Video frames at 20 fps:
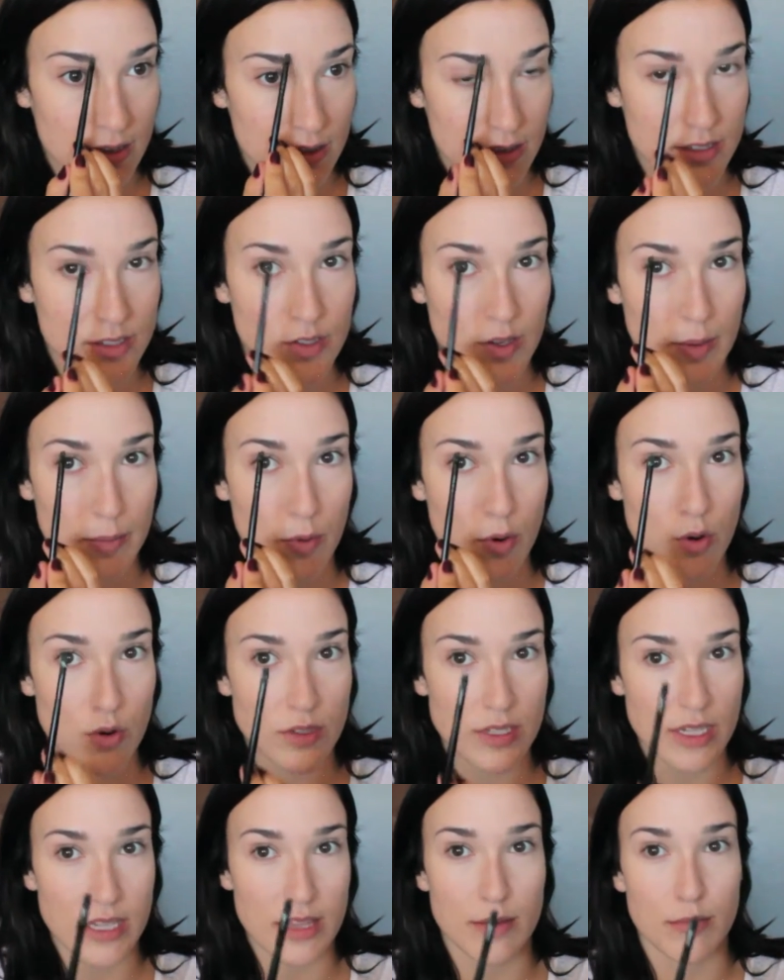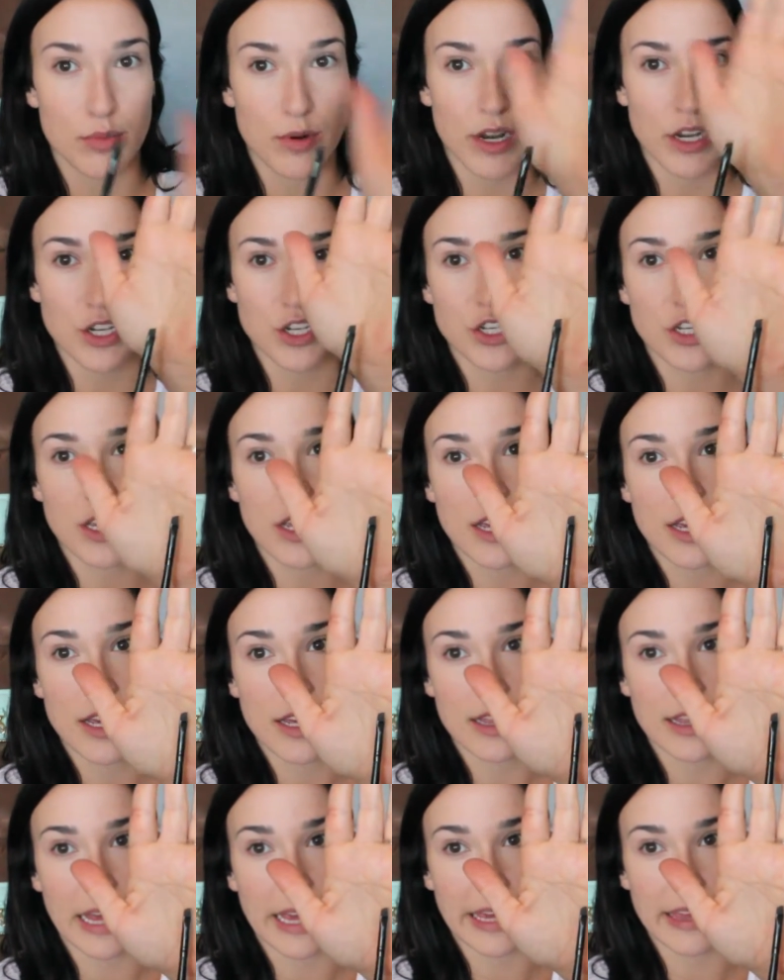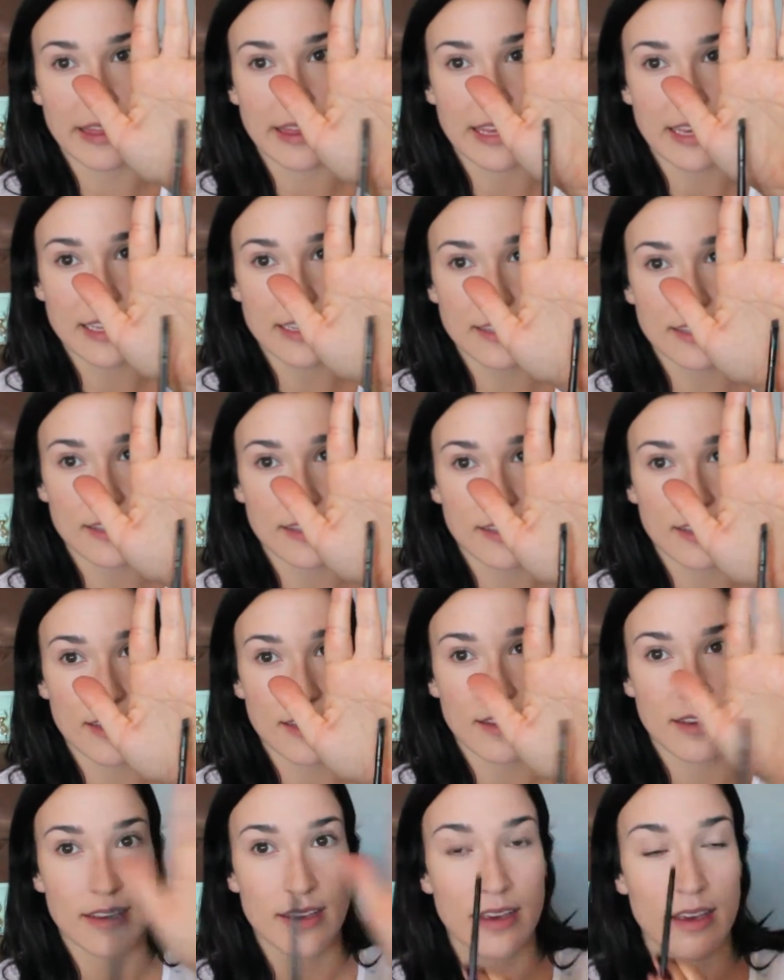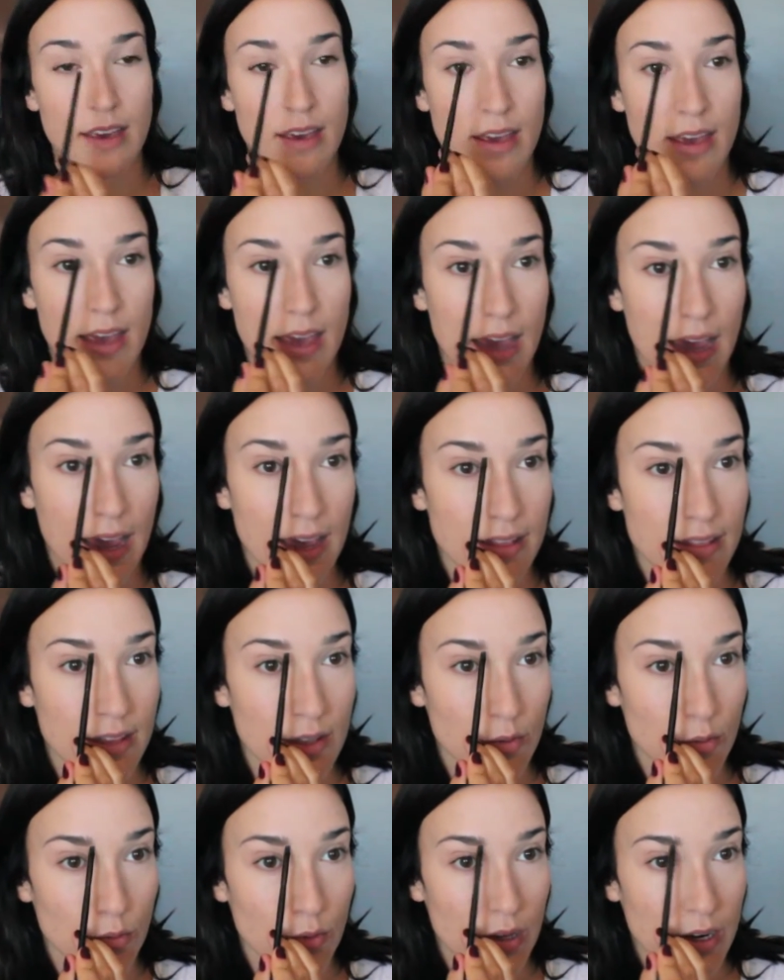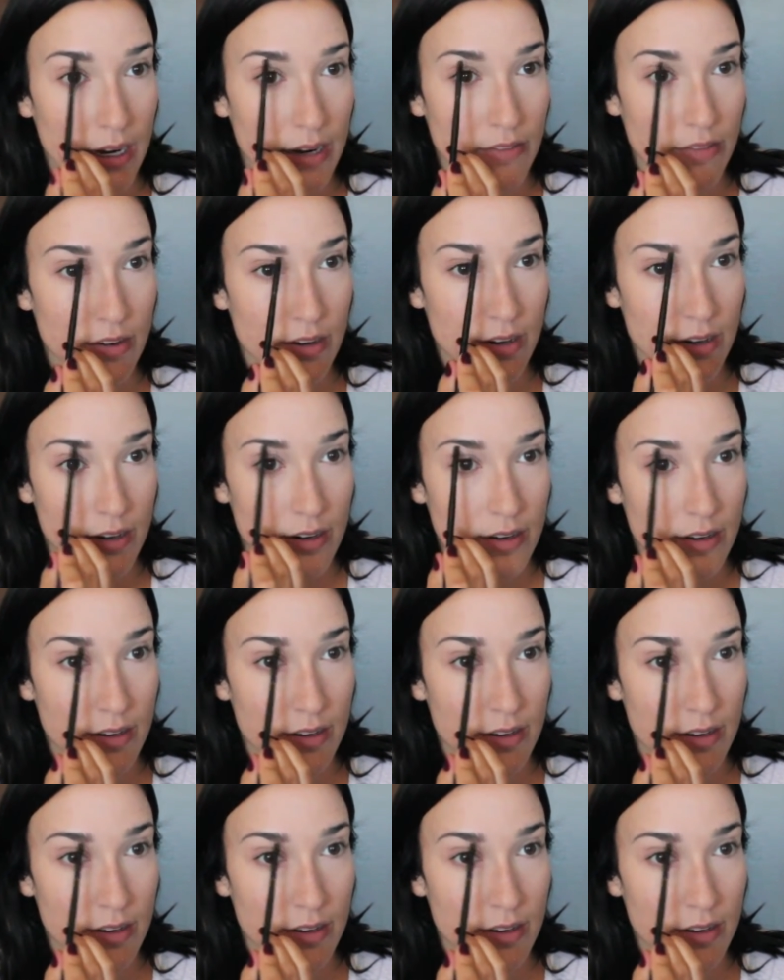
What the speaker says: So I'm holding the brush like this And then whatever